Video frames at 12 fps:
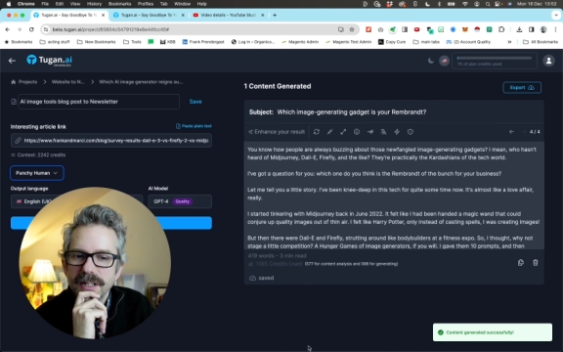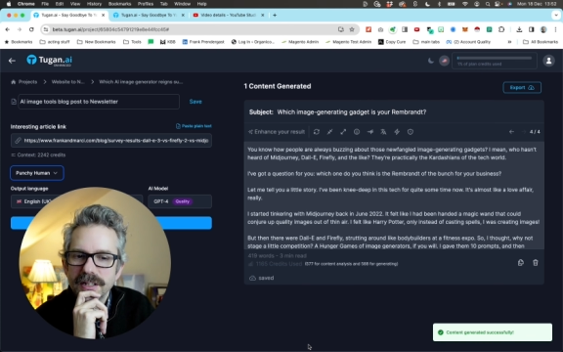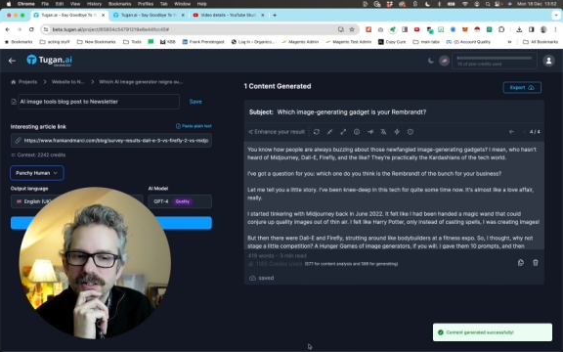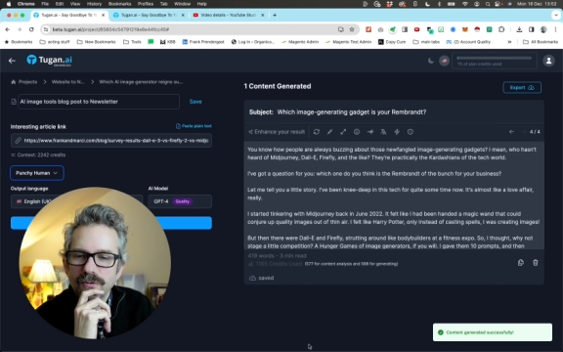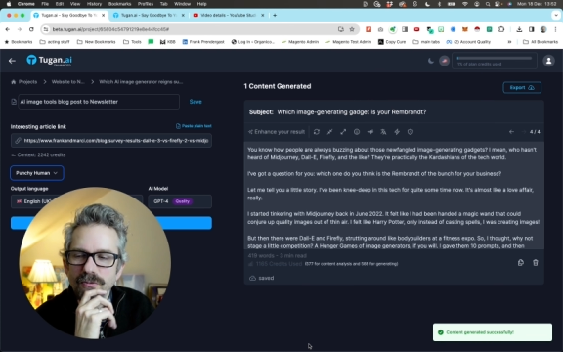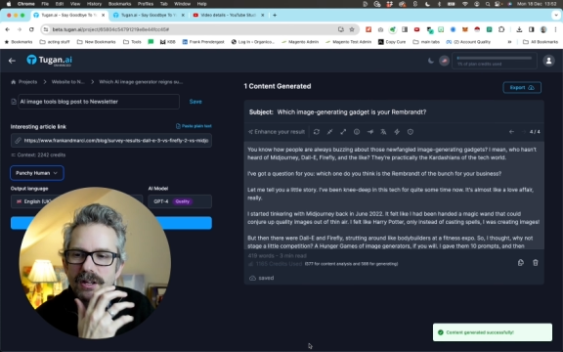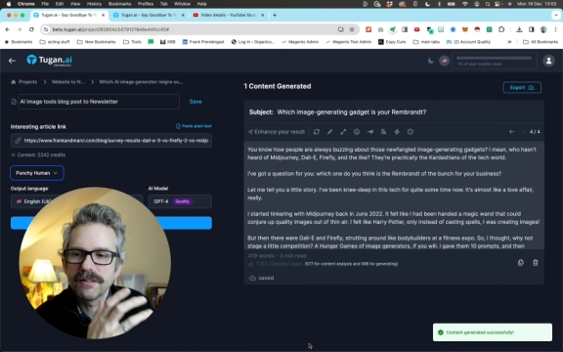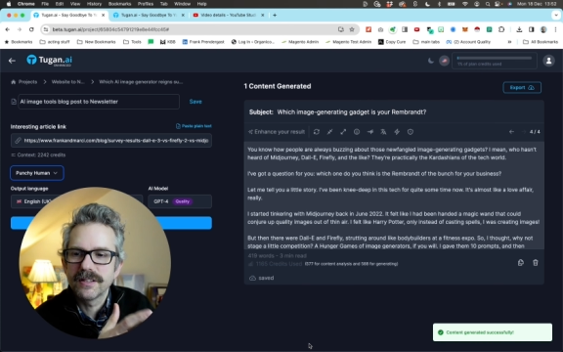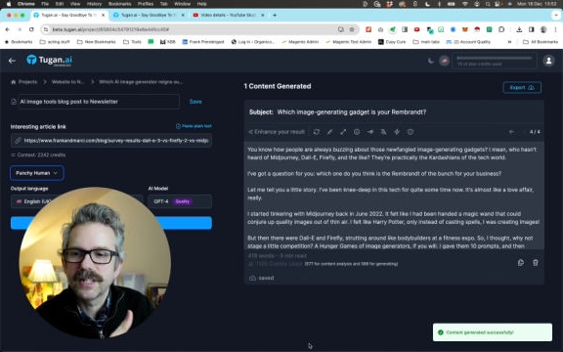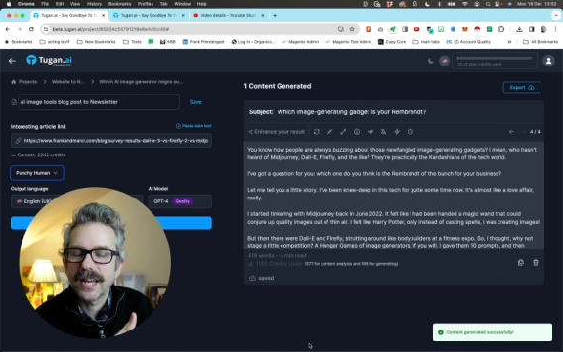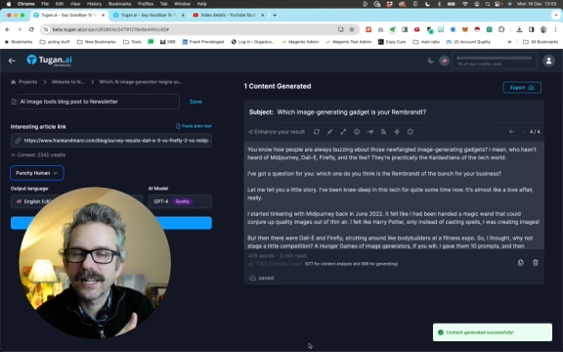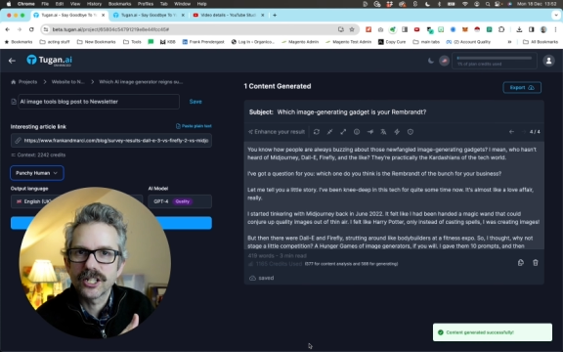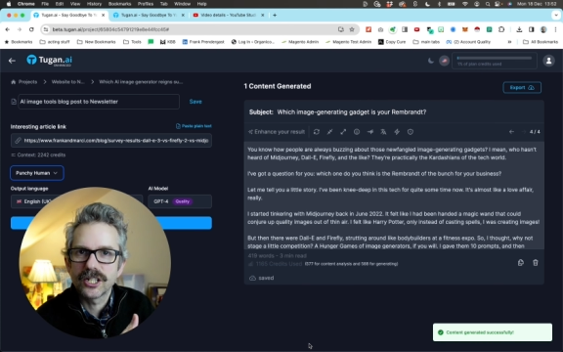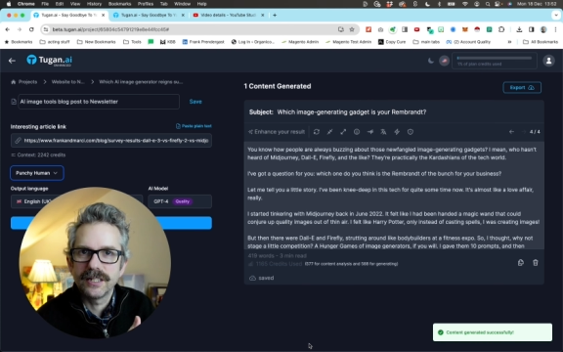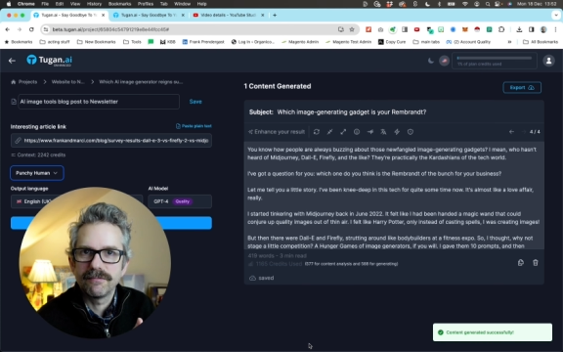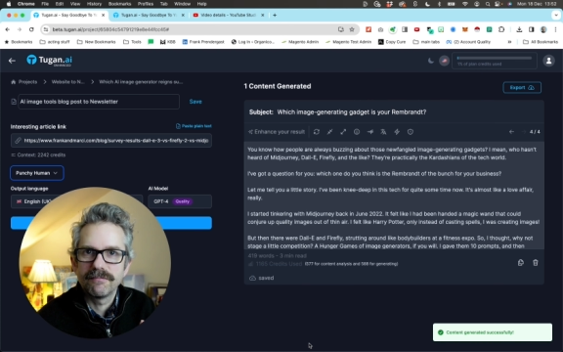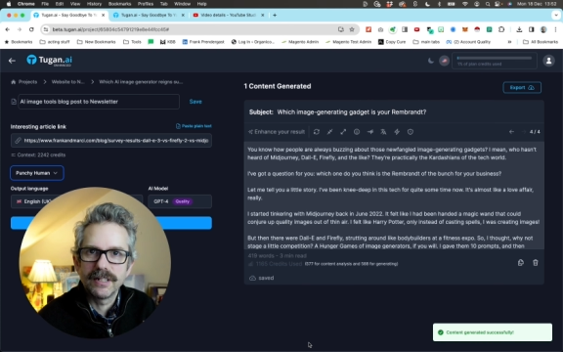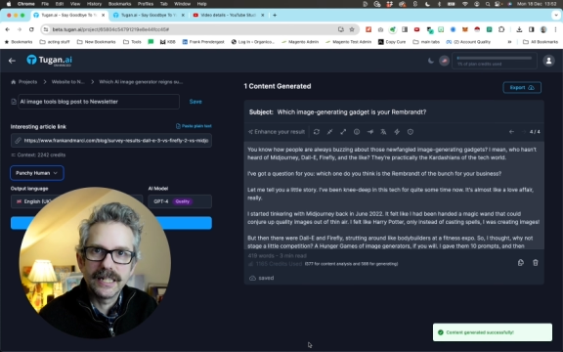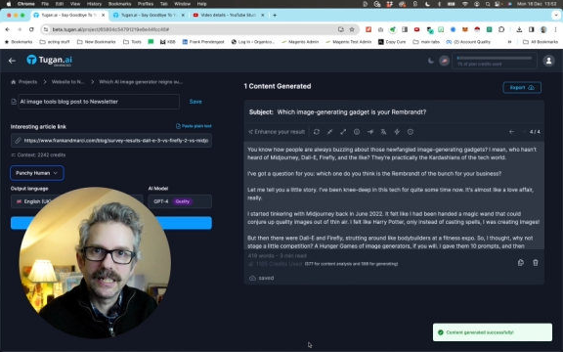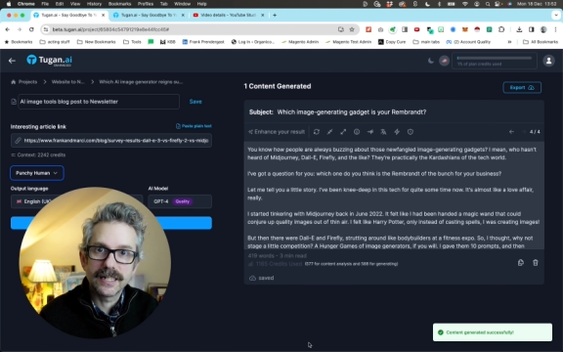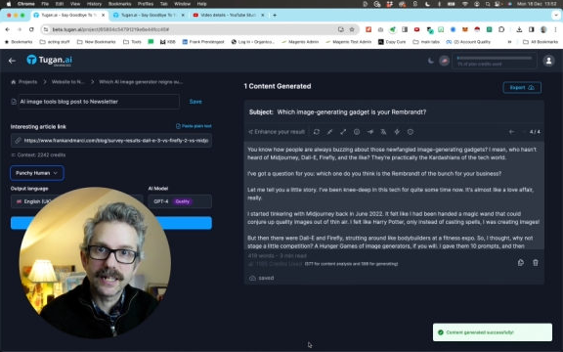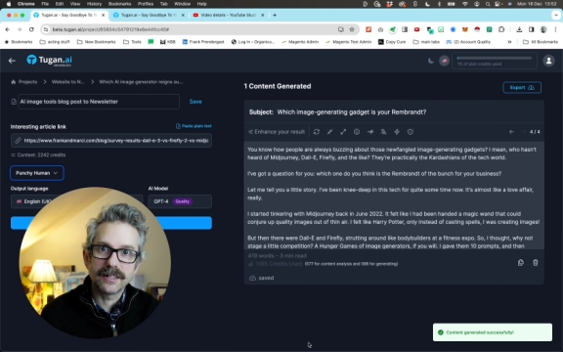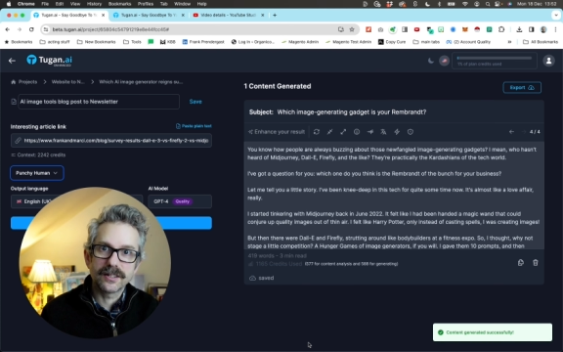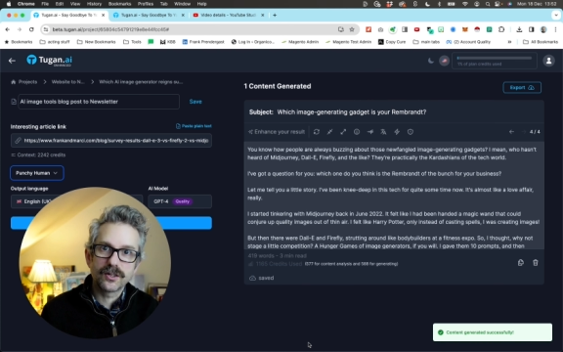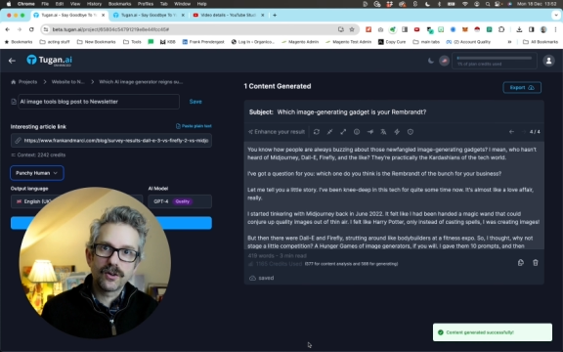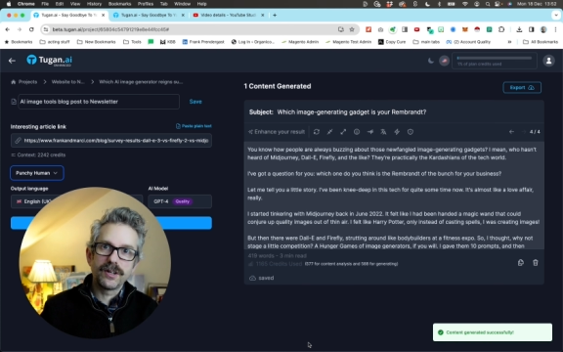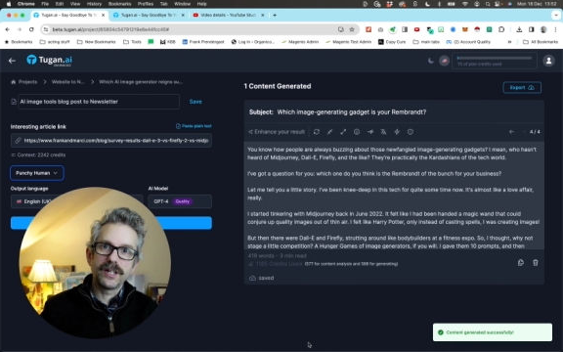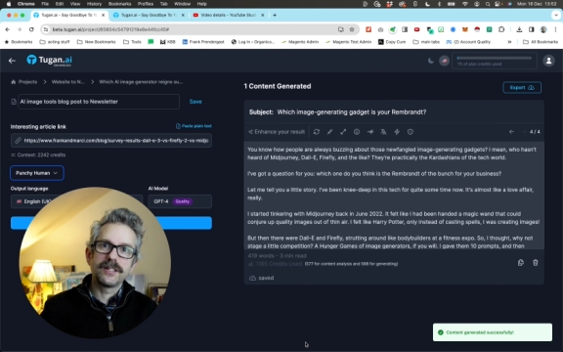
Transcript: So rather than actually really tell a story,